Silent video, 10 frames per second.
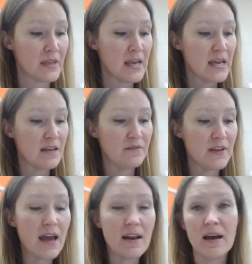In
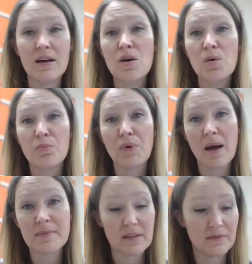Vienna,
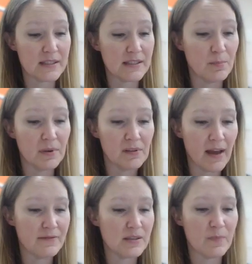Brahms lived a simple
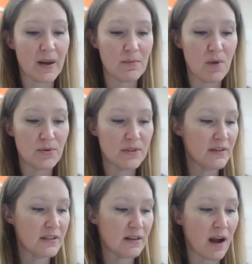life, spending most of
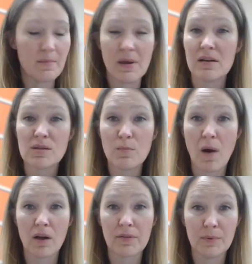his time in a
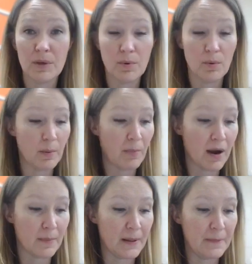small 3-room
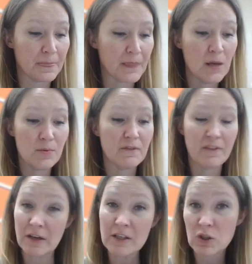apartment. He was
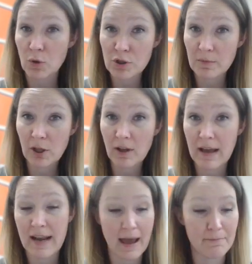very sociable
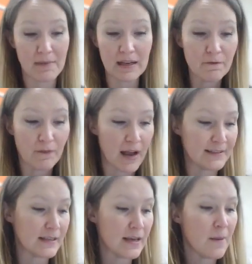and had many
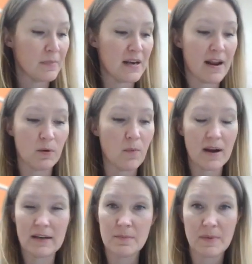friends, but never
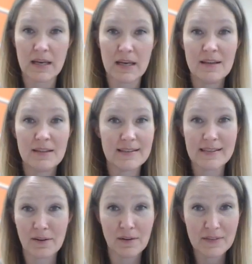wanted to be the
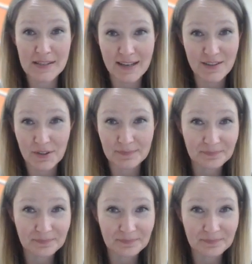center of attention.